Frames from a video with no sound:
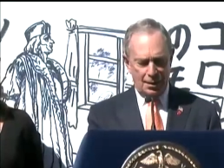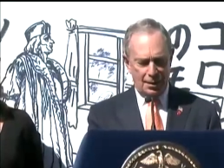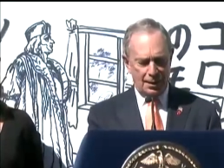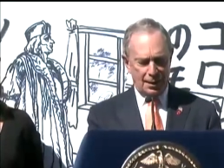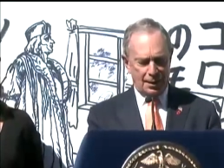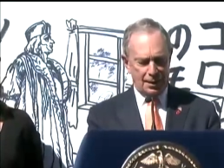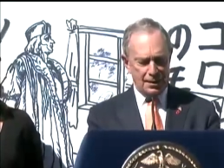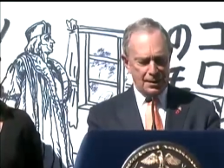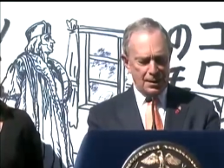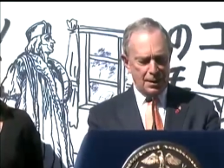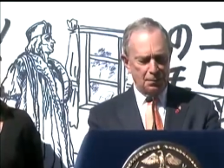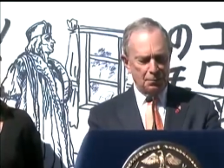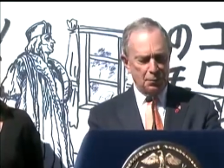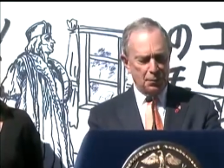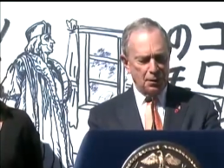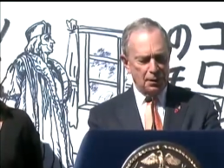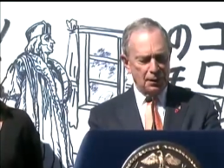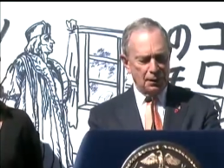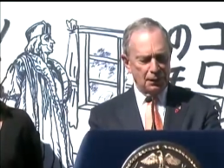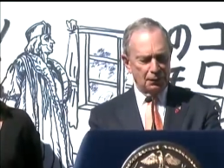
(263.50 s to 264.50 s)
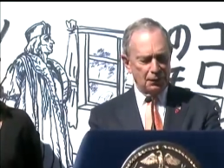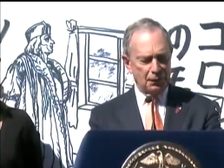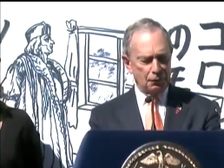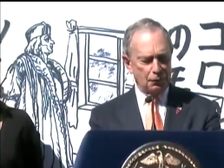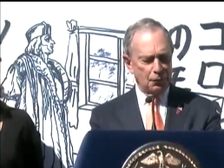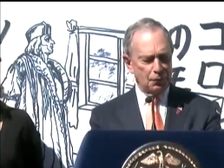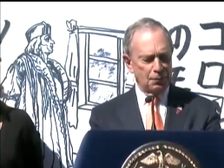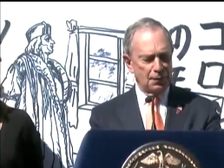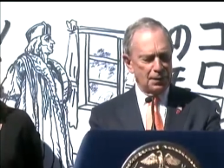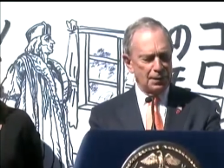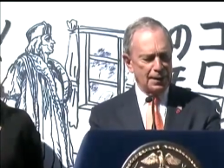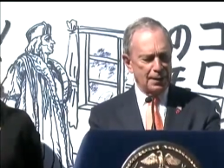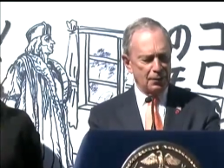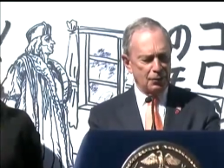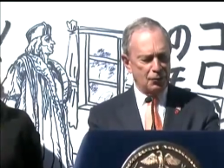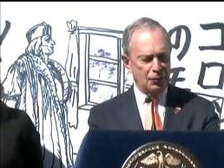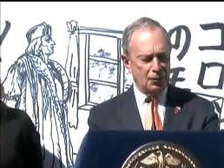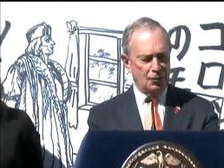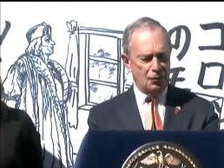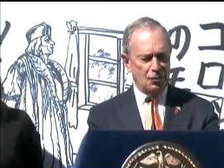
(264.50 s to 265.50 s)
a contemporary living room that now
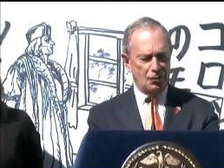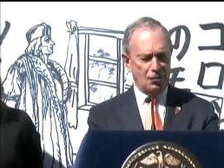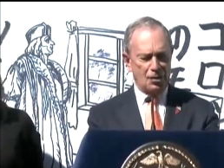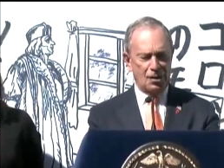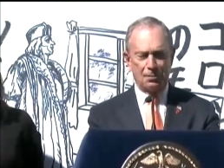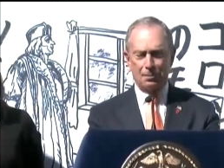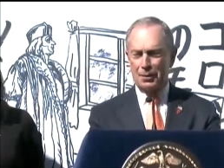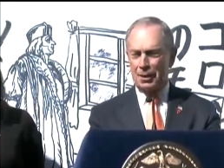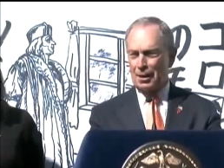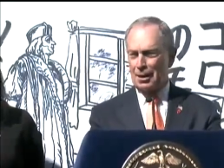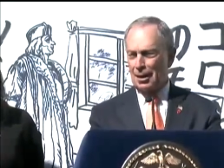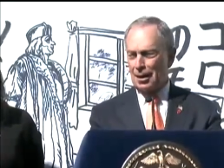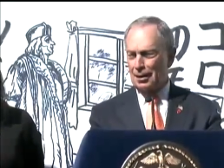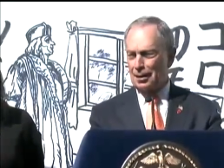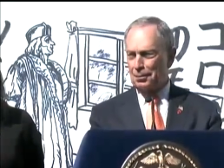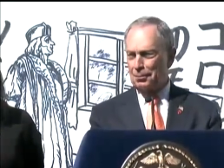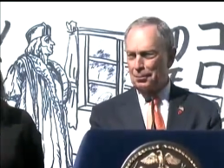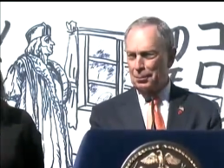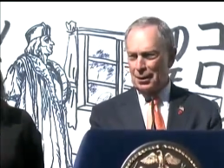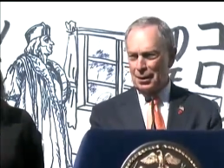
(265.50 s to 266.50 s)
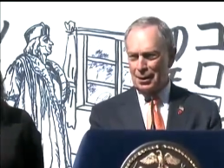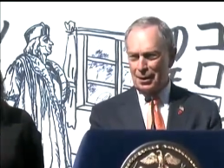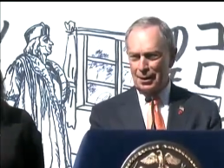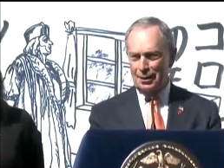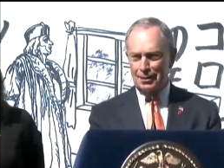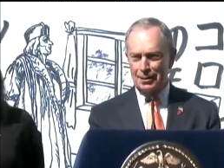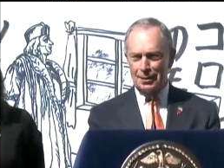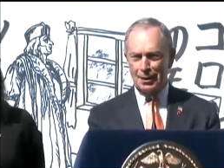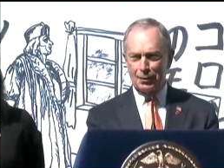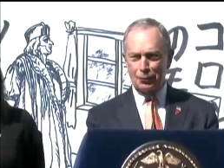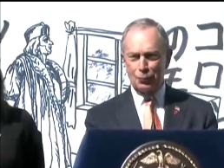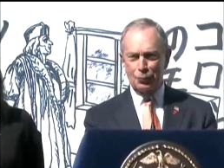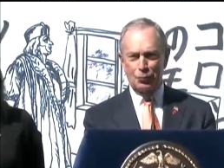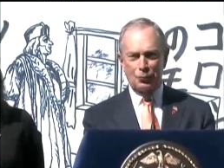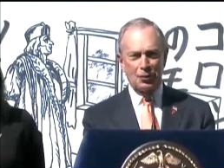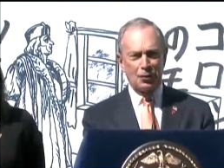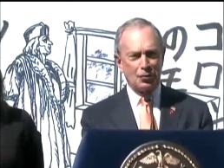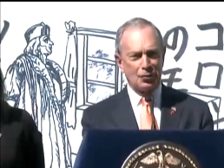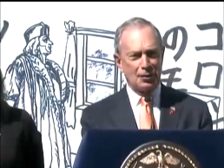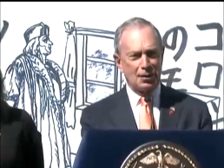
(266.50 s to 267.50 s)
sits atop the column behind it. I was
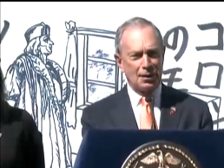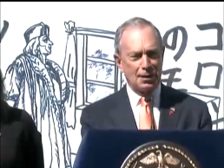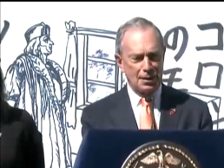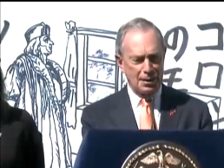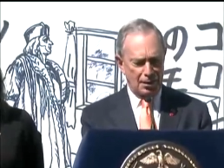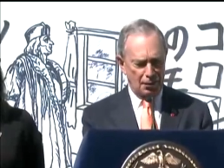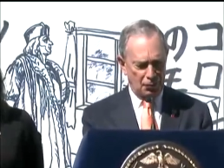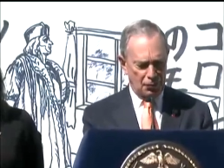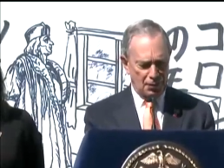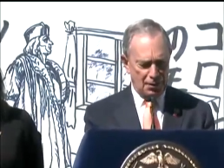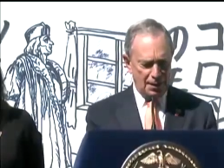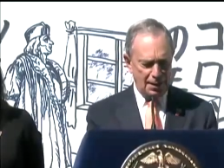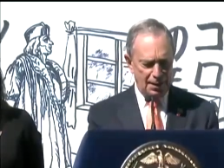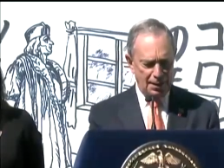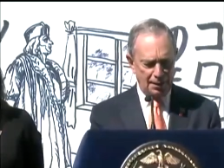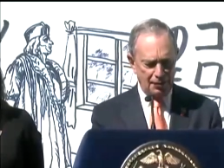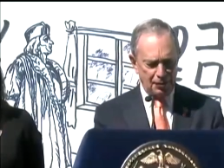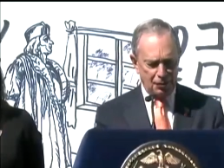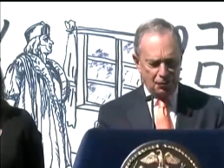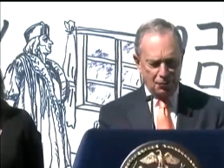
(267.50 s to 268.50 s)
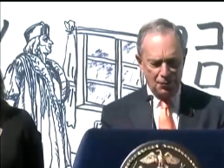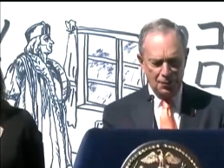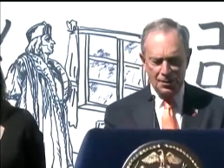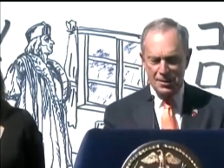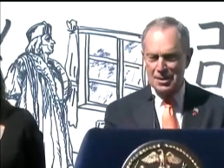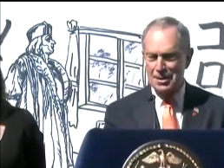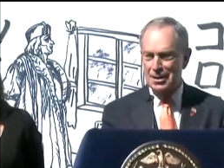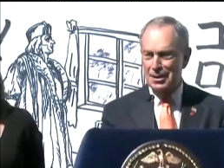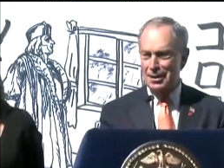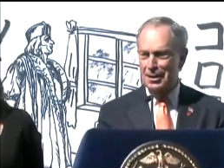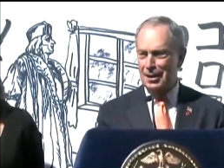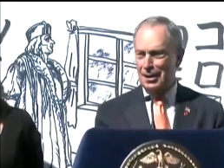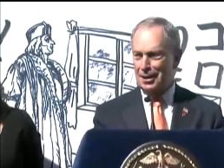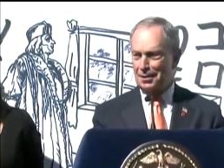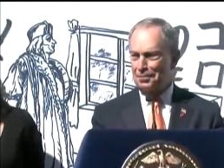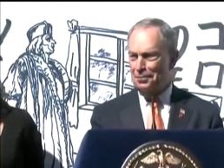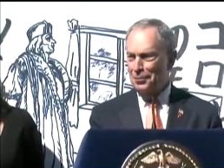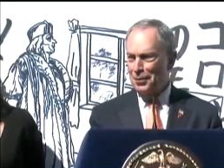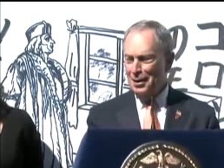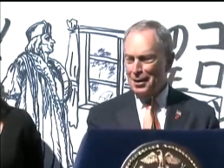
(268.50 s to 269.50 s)
visited it yesterday. I just visited
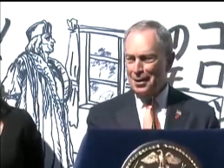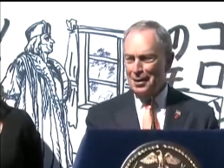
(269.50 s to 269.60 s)
again.